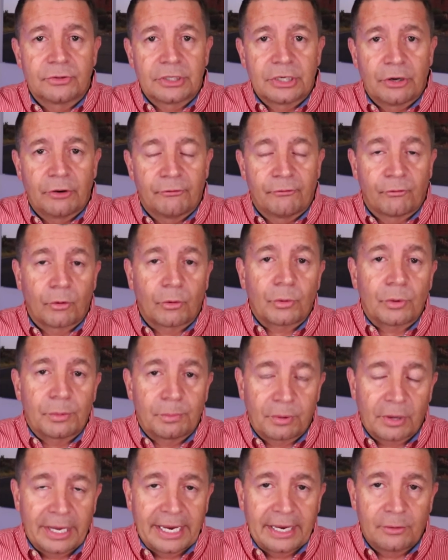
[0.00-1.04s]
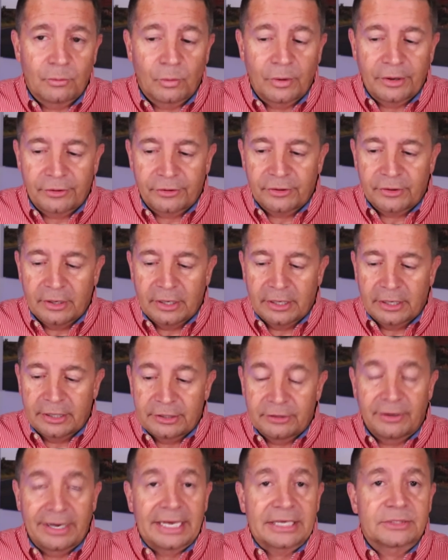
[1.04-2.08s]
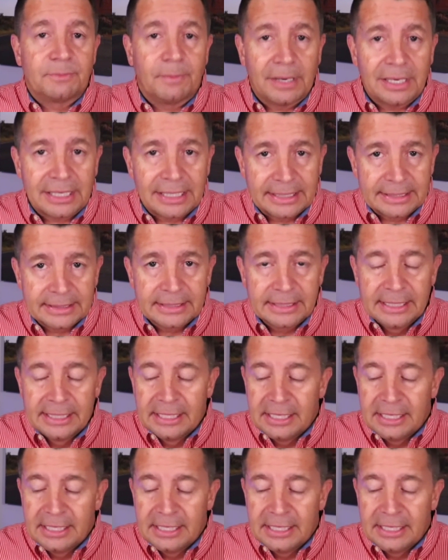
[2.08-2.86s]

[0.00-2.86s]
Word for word: go forward plan with uh, your next bond.